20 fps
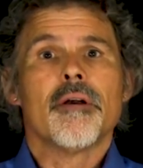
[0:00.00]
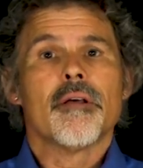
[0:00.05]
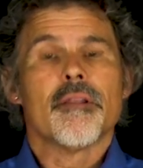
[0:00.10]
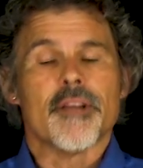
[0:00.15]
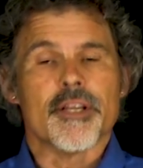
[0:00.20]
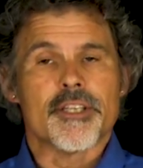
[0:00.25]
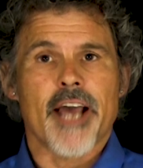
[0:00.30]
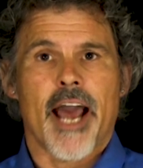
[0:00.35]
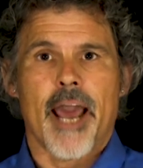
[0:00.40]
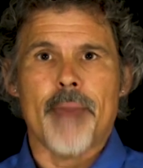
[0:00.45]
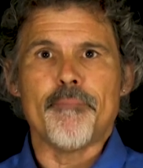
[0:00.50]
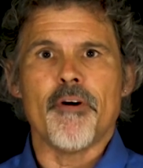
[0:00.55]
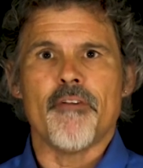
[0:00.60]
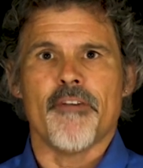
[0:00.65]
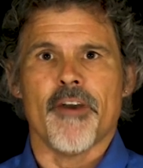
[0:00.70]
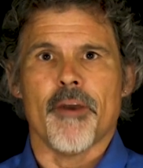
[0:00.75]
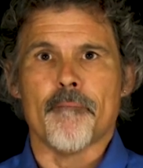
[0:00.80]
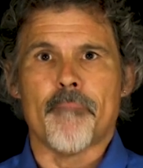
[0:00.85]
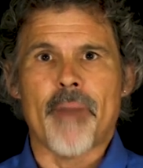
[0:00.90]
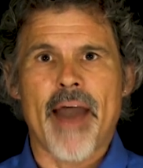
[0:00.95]
the type of
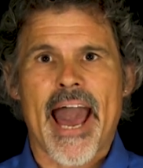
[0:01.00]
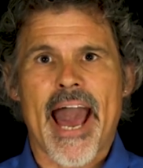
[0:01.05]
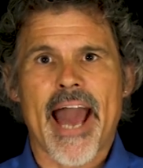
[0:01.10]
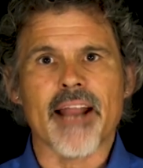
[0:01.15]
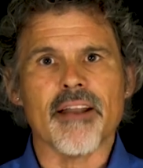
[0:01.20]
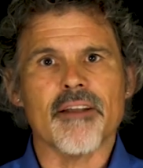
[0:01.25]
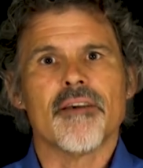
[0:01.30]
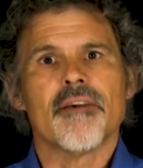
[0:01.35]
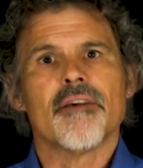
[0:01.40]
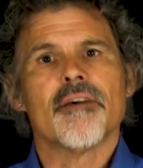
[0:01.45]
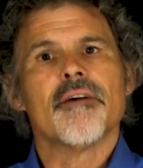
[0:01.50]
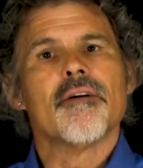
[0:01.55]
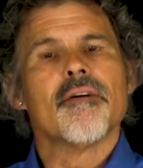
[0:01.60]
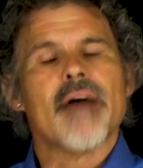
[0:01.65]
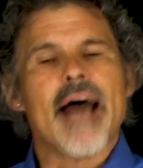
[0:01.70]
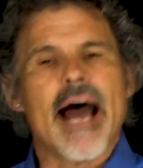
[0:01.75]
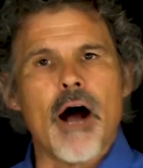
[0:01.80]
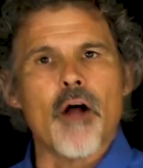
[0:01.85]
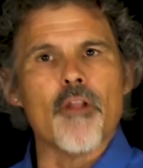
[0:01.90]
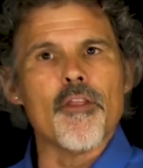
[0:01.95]
impact,
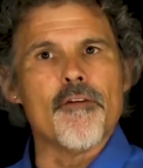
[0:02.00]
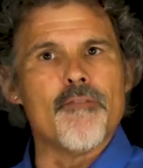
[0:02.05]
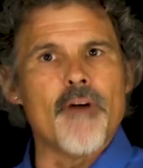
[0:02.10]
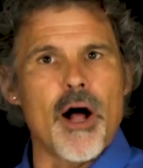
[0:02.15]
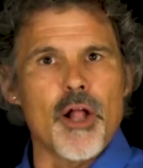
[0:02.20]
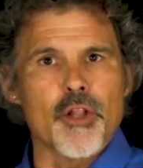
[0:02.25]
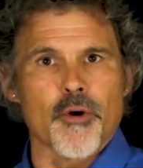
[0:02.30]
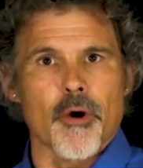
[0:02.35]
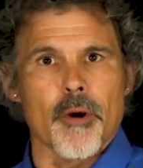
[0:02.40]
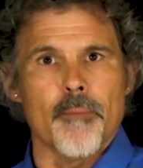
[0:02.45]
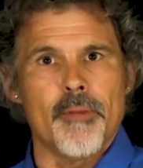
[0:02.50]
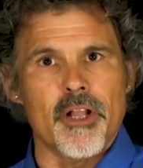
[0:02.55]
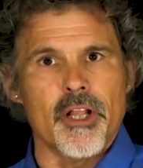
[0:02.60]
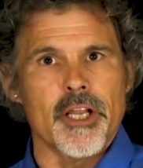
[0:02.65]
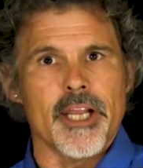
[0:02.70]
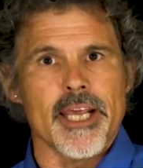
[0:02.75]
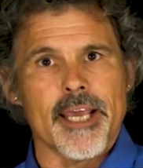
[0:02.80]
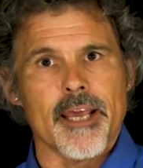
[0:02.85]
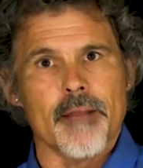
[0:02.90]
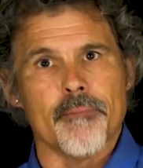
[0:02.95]
how the
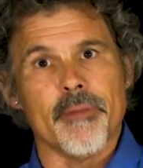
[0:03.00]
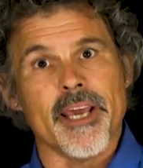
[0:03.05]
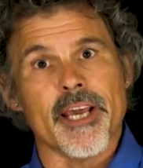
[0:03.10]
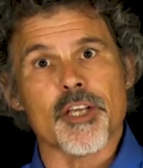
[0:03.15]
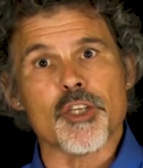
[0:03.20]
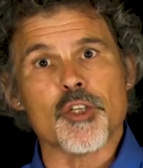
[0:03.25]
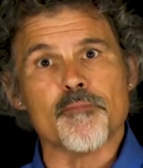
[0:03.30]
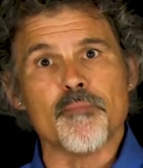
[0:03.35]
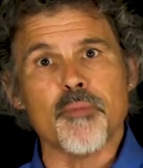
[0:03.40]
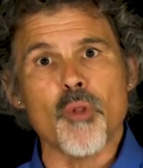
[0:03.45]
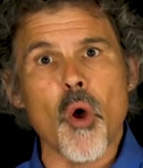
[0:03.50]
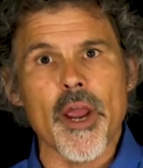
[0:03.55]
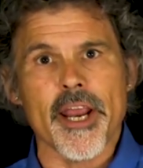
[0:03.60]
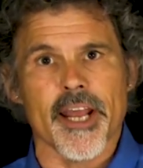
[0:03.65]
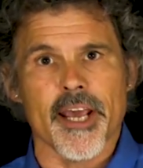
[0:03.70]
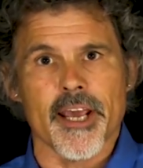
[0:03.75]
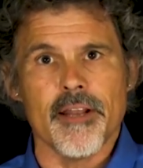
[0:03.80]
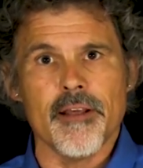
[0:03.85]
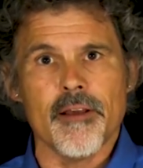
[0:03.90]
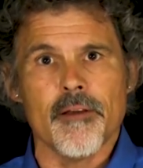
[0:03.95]
vulnerability can be
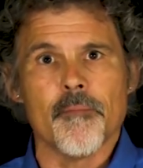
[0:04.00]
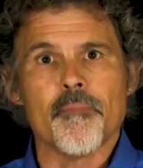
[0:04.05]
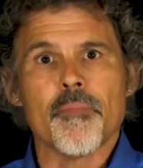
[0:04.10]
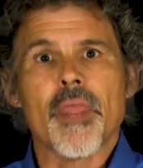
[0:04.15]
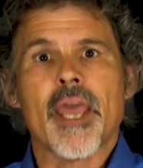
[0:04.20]
exploited,